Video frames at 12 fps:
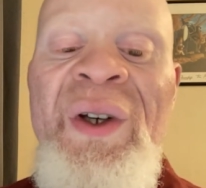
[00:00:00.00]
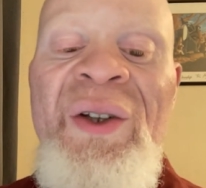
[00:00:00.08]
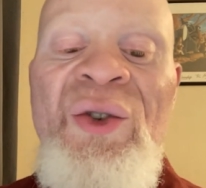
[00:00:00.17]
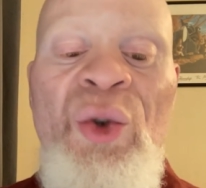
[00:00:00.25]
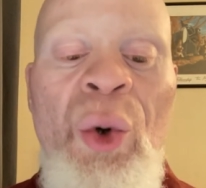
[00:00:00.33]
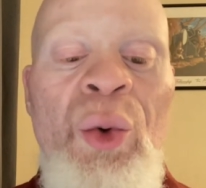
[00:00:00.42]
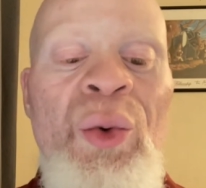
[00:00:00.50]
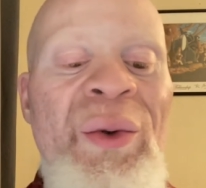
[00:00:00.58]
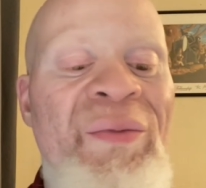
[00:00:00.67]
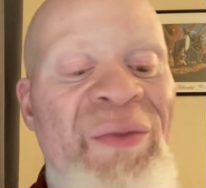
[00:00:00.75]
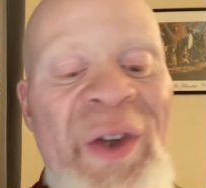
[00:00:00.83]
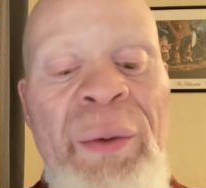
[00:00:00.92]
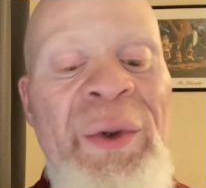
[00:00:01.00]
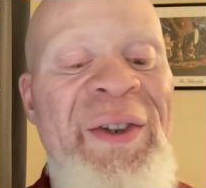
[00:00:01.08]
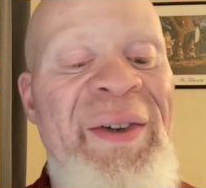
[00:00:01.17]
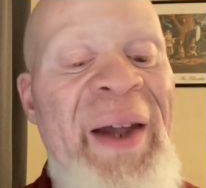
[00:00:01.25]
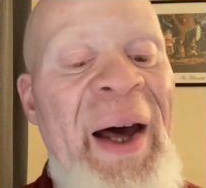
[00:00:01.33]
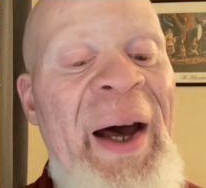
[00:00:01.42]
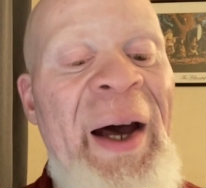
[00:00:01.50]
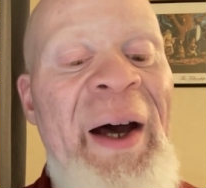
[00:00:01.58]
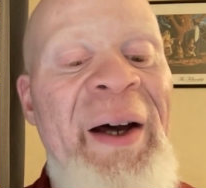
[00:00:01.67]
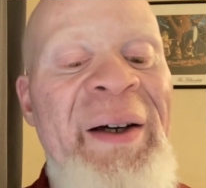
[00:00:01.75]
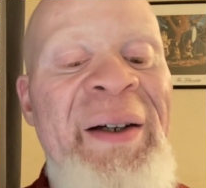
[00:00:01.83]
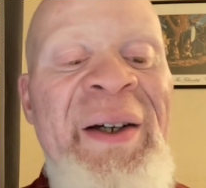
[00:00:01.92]
So there was that.
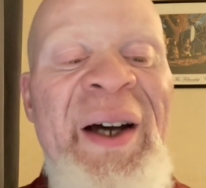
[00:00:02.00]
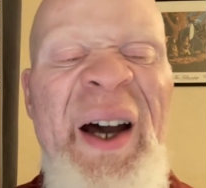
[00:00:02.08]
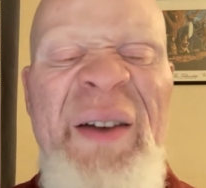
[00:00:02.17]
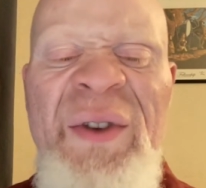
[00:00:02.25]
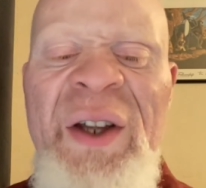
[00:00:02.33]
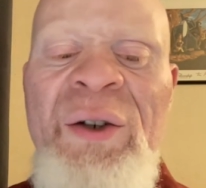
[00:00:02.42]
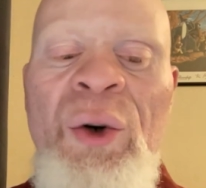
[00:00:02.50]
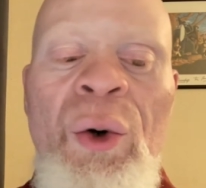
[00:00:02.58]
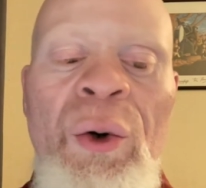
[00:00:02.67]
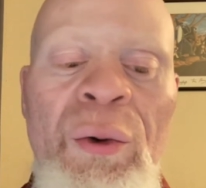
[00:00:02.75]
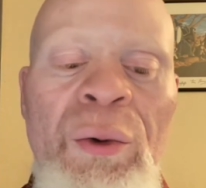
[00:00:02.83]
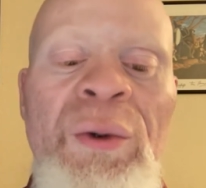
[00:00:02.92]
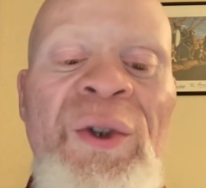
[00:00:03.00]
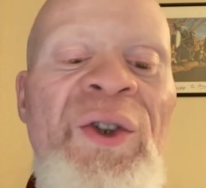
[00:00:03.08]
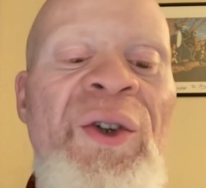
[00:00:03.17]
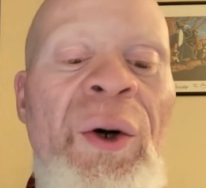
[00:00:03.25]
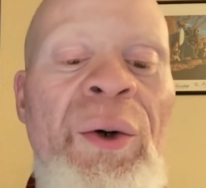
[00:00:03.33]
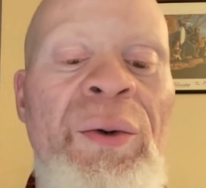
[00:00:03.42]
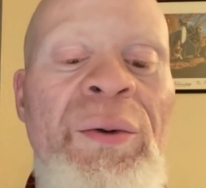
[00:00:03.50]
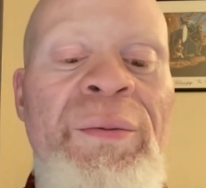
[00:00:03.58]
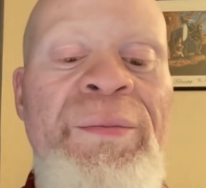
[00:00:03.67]
And then also,